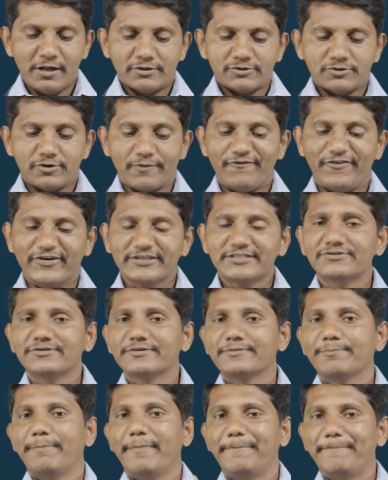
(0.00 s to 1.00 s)
So, first,
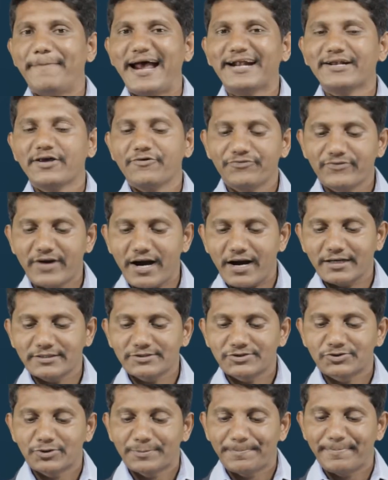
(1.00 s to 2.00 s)
man of God
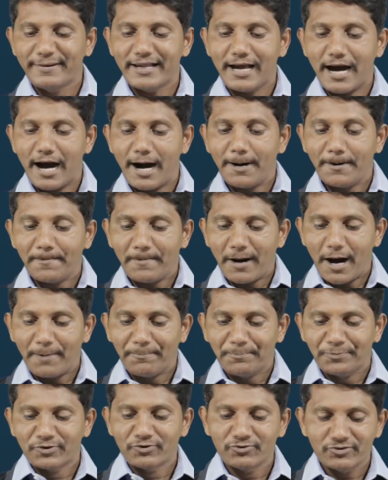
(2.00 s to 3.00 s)
should be
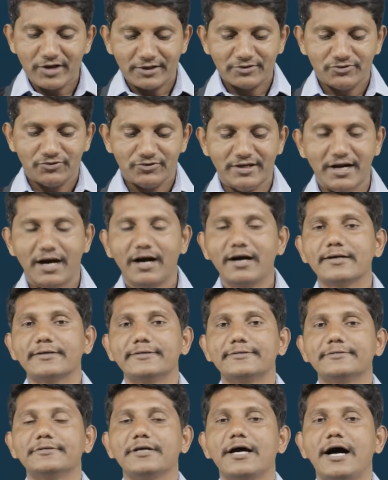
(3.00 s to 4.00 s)
approved unto
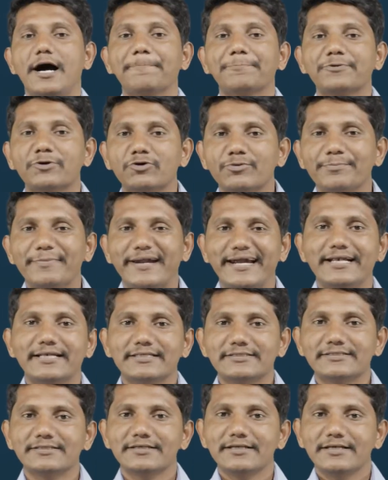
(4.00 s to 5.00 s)
God. Approved
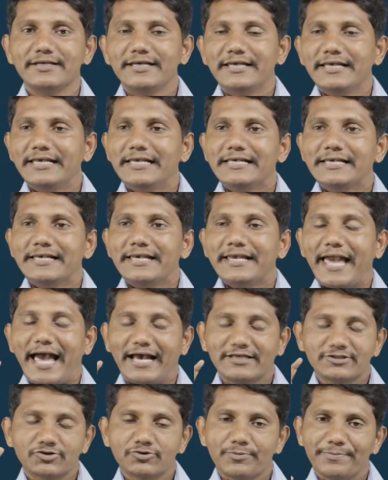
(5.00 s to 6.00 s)
means
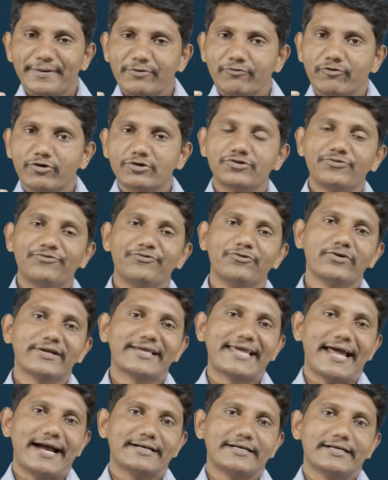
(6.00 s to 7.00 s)
has to be worthful
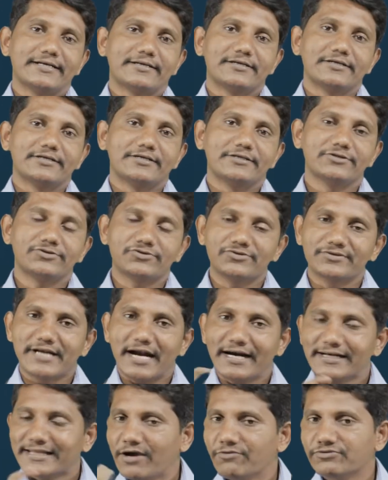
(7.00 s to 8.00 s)
candidate. You should
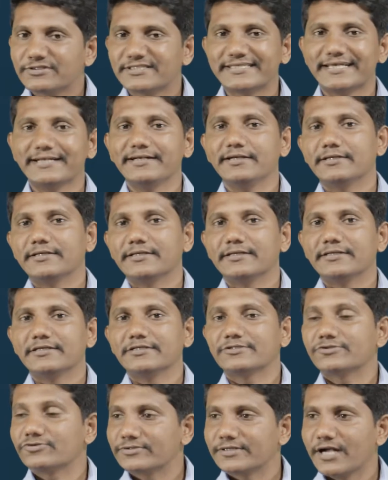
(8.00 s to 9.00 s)
not have sin.
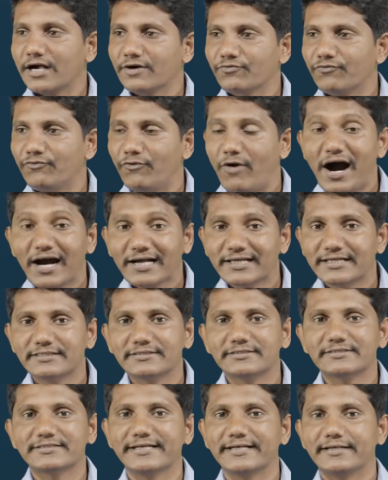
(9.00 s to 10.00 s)
You should not walk in
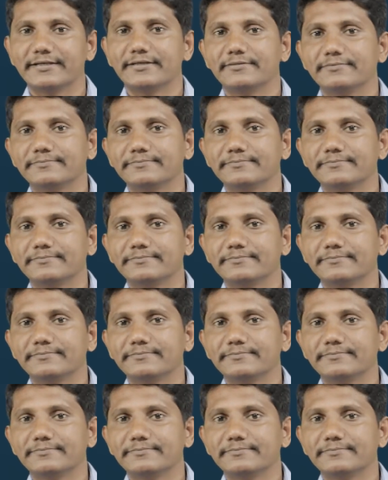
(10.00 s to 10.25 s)
sin.